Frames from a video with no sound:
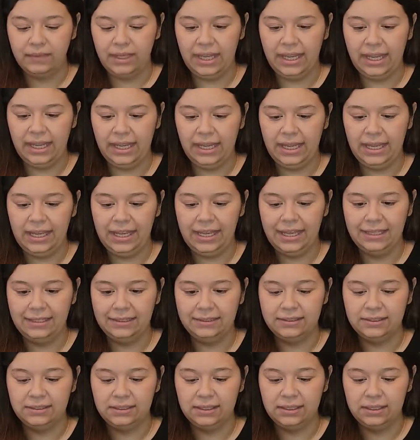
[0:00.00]

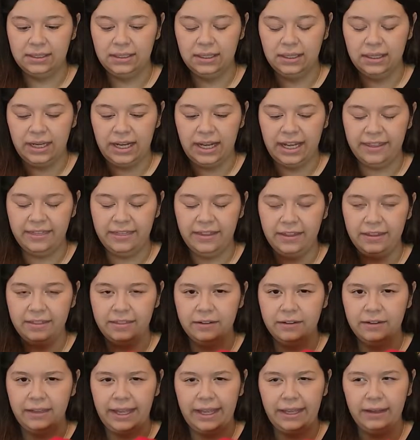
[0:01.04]
and I think
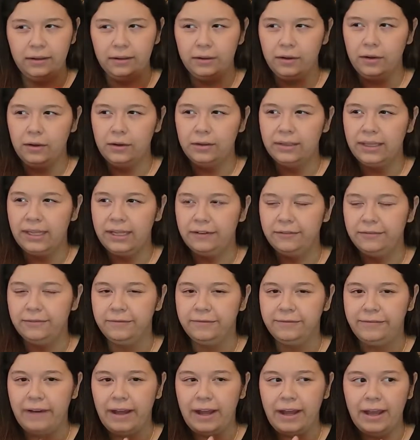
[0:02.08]
they're like called like
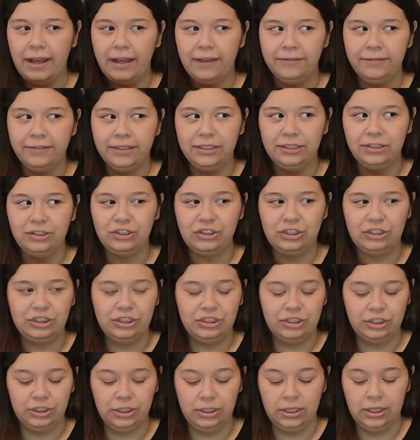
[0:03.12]

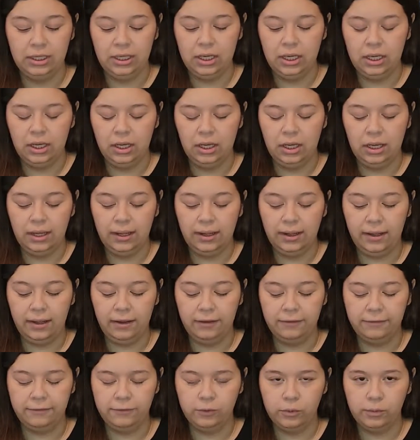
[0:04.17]
5-inch
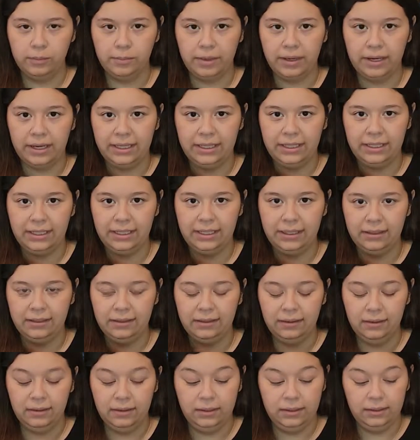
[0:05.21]
full body
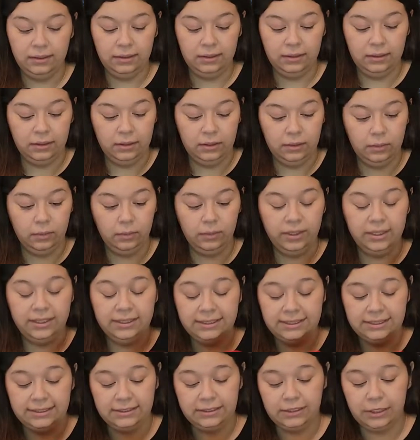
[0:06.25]

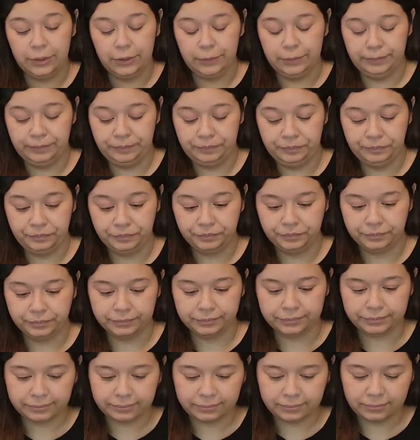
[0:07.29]
ones. So
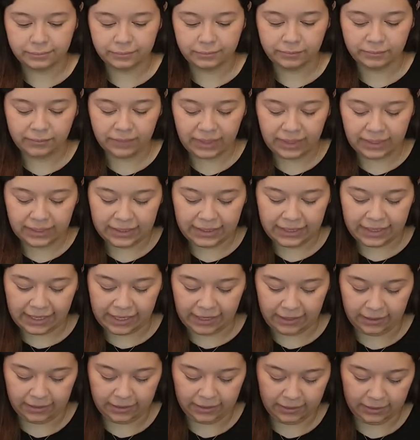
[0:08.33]
yeah,